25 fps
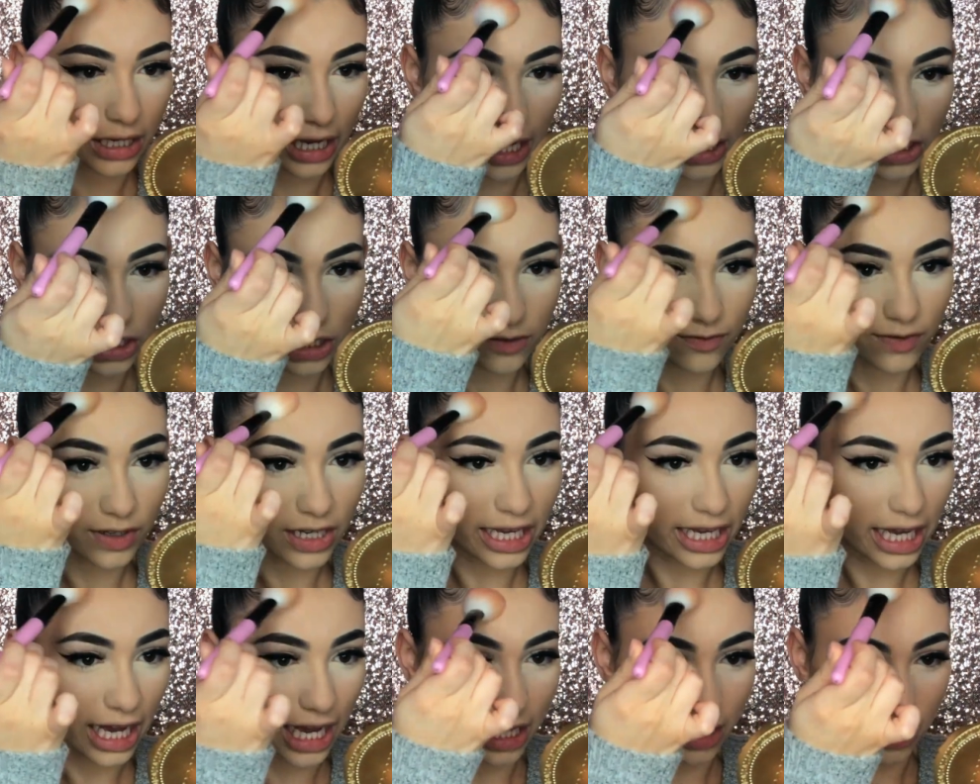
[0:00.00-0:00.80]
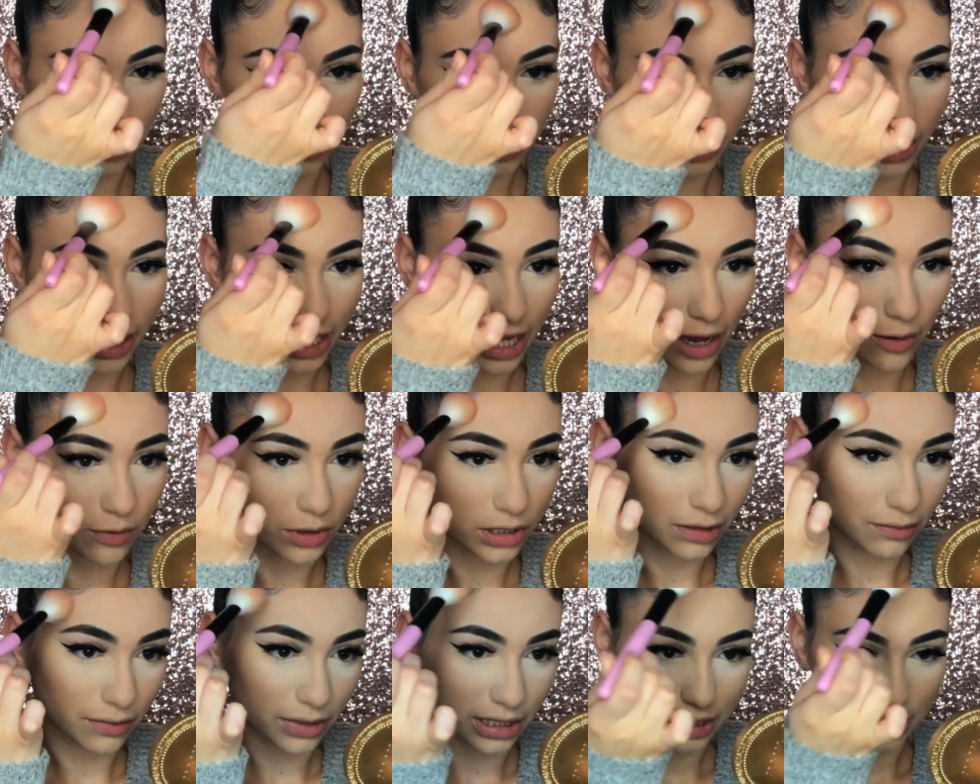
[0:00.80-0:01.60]
just feel like I look like I
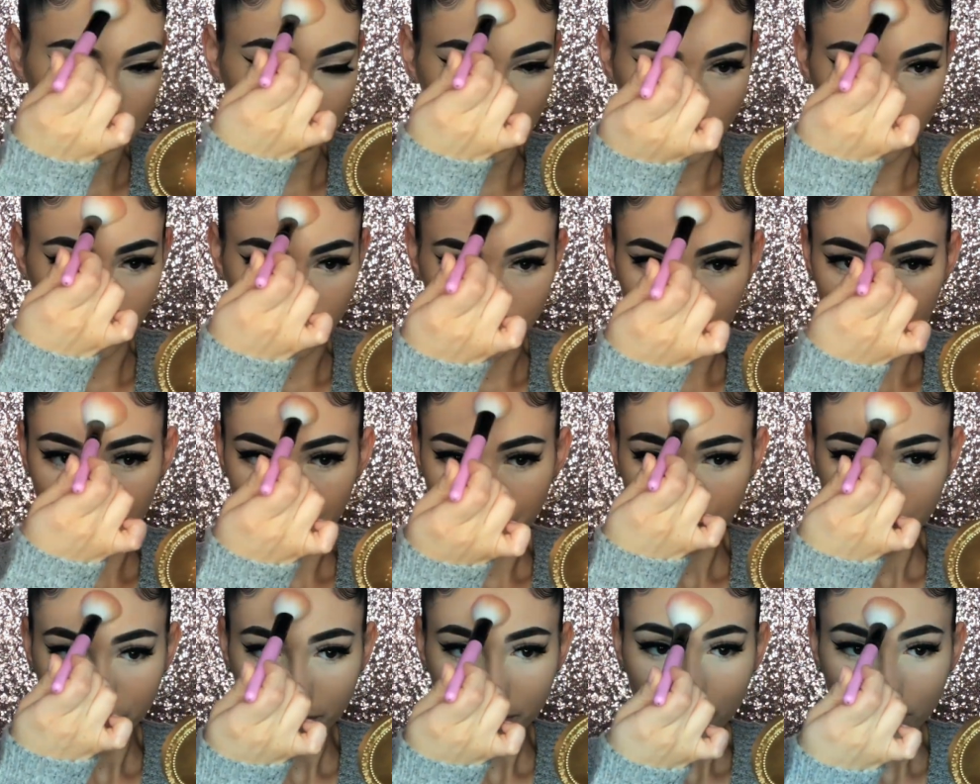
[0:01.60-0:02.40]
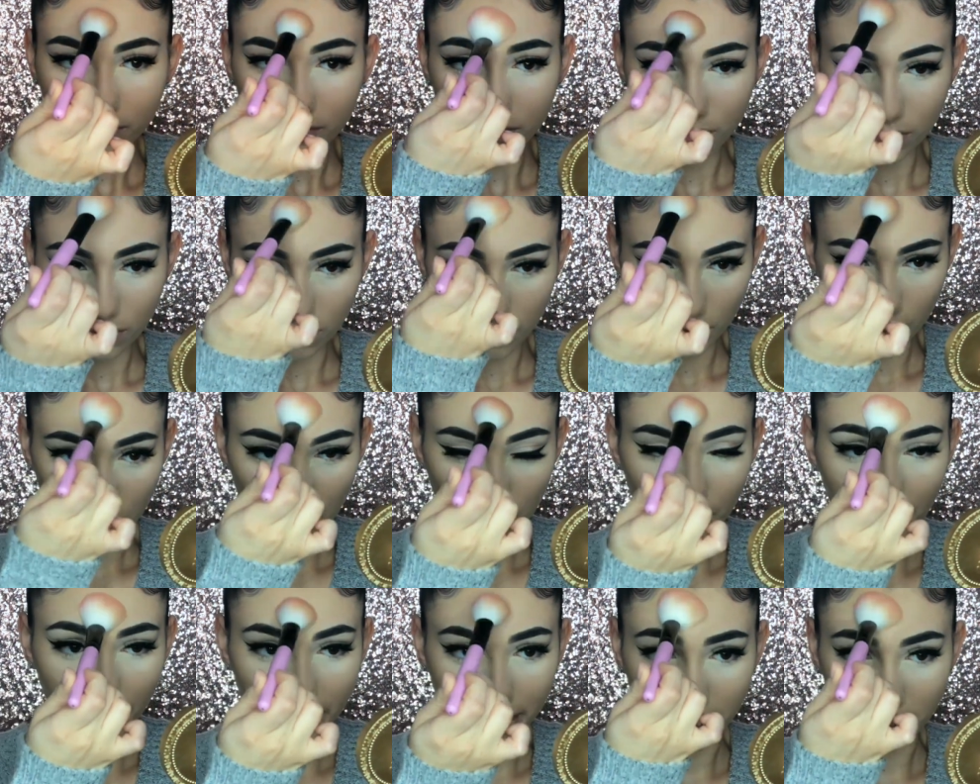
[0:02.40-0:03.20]
was missing
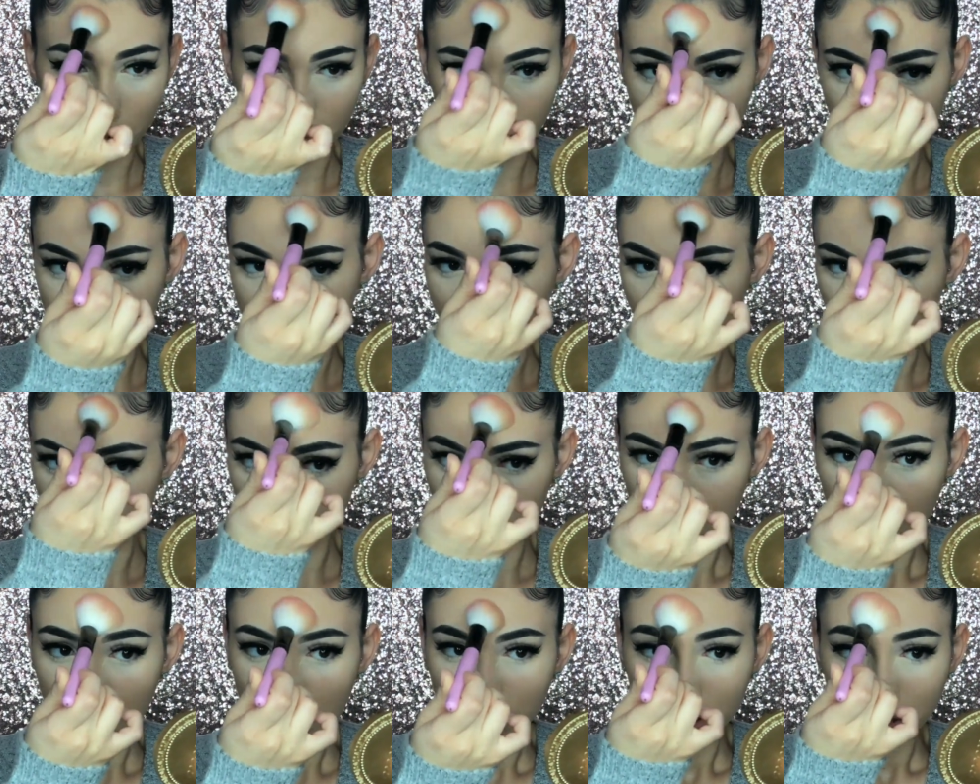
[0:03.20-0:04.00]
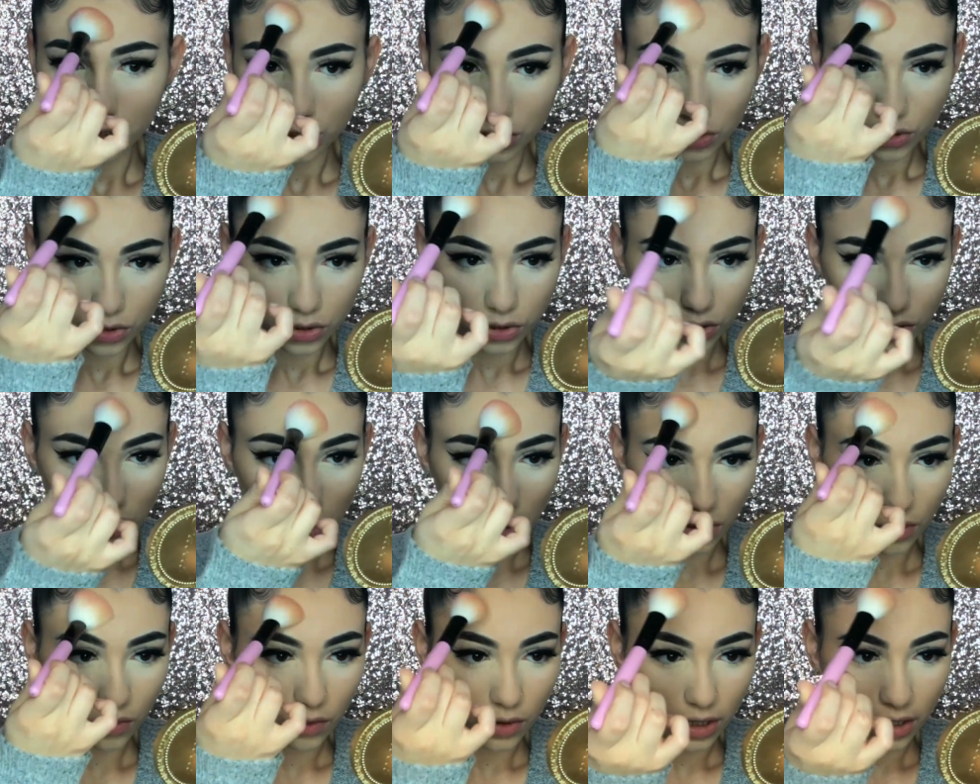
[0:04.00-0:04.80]
makeup there.
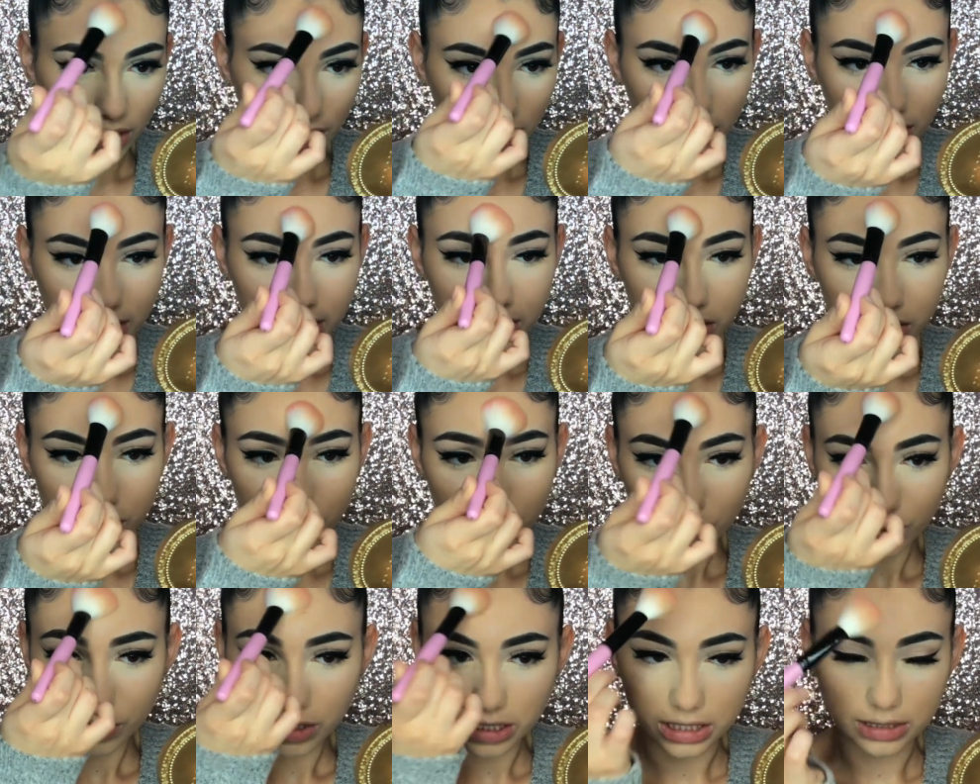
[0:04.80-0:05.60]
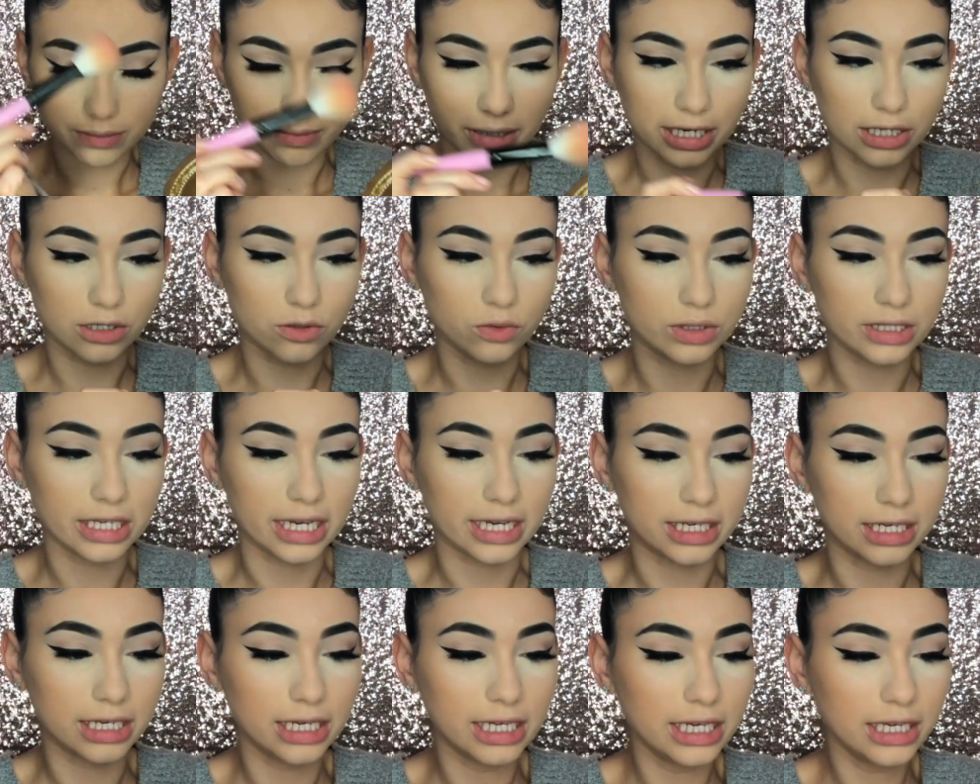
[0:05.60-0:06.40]
So this is my new
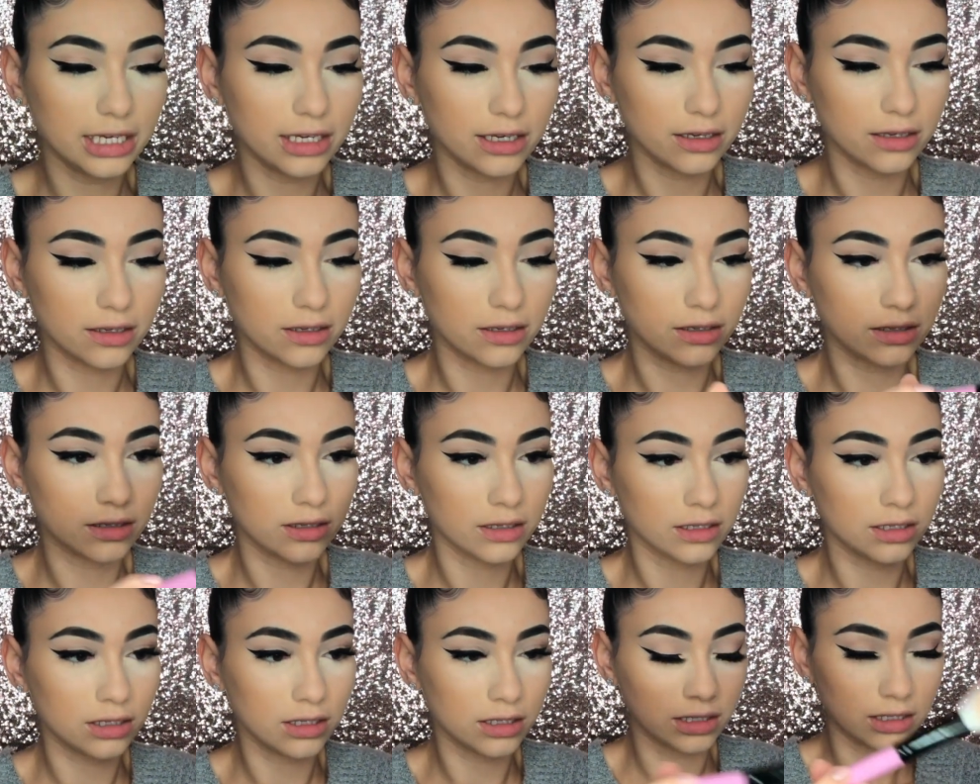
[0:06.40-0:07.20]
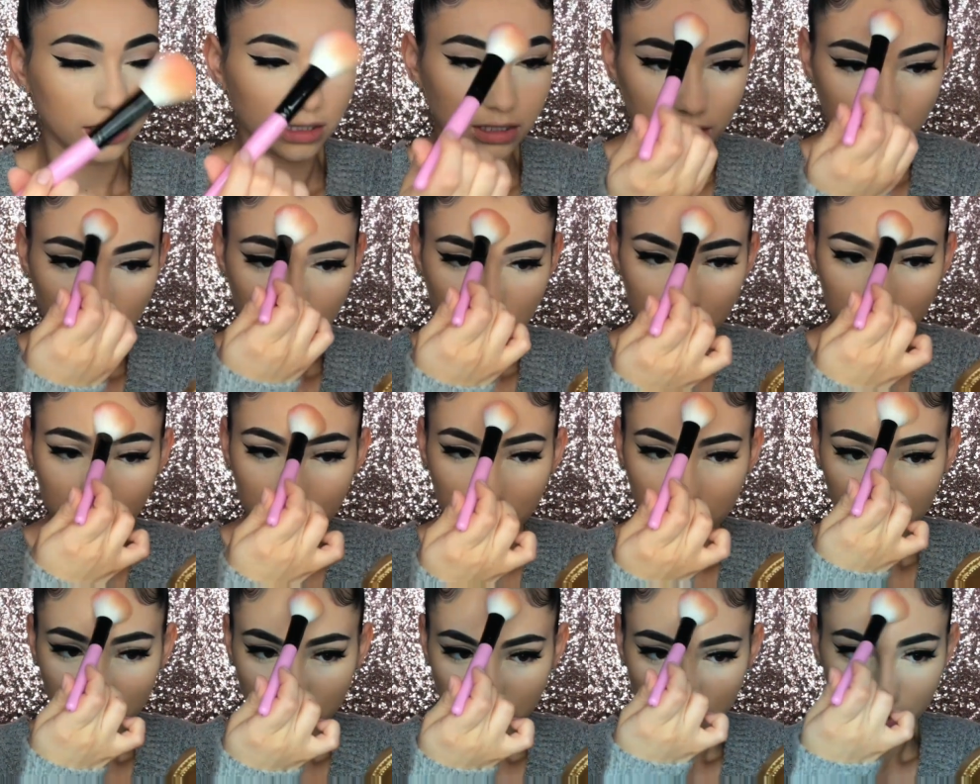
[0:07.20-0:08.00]
technique,
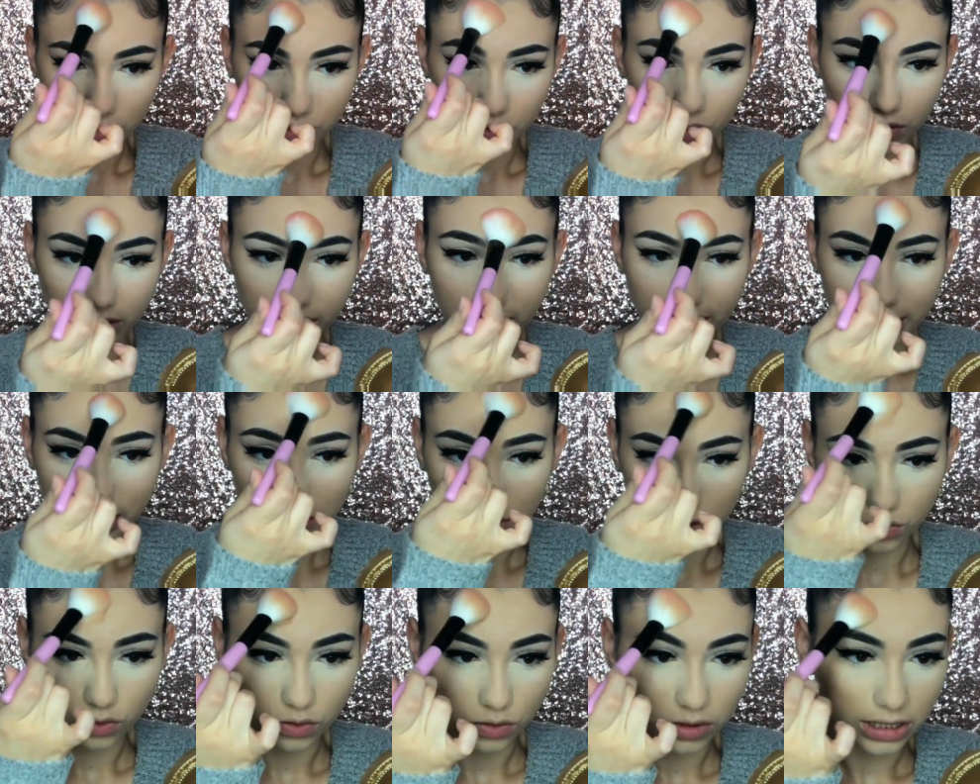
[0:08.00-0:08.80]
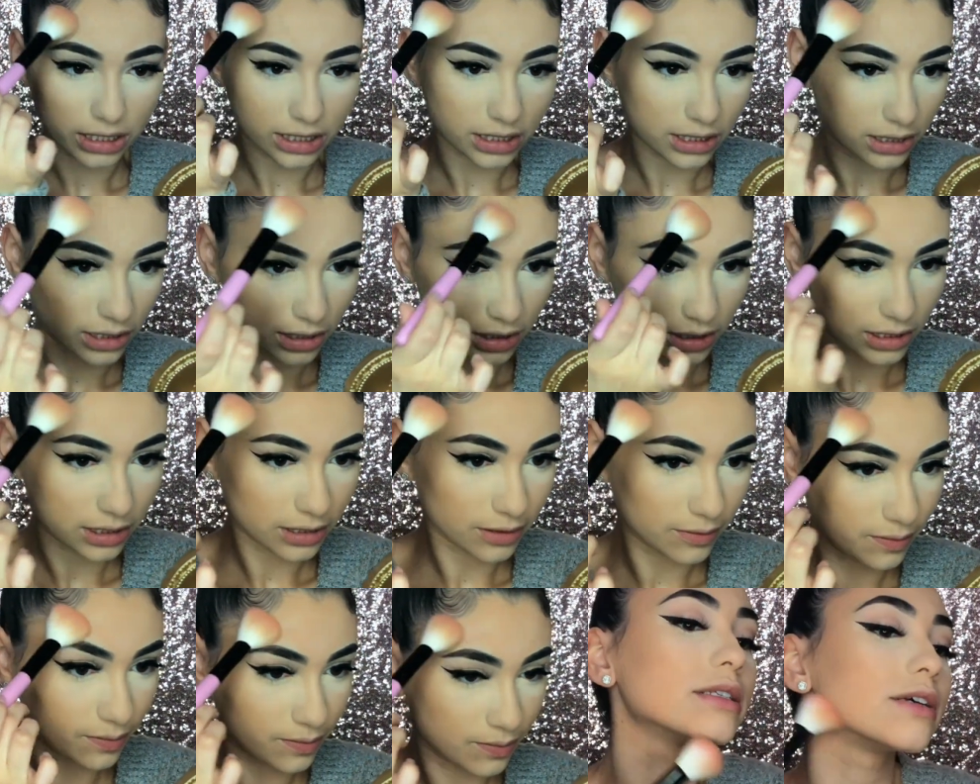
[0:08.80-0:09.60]
so I like to do this.
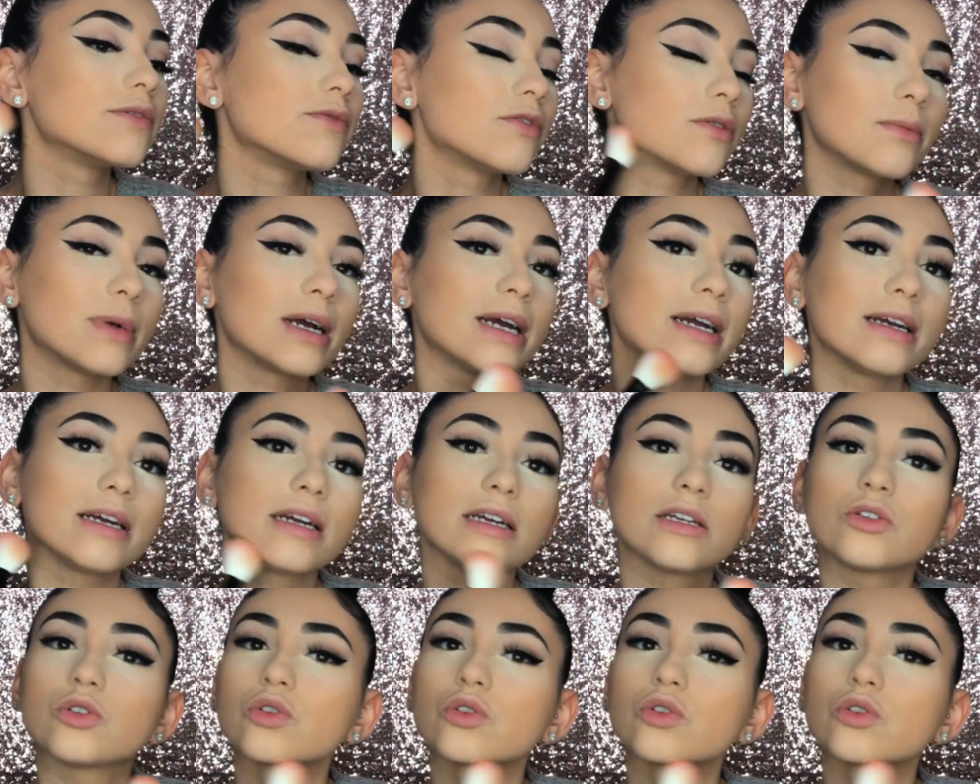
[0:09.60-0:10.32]
So for my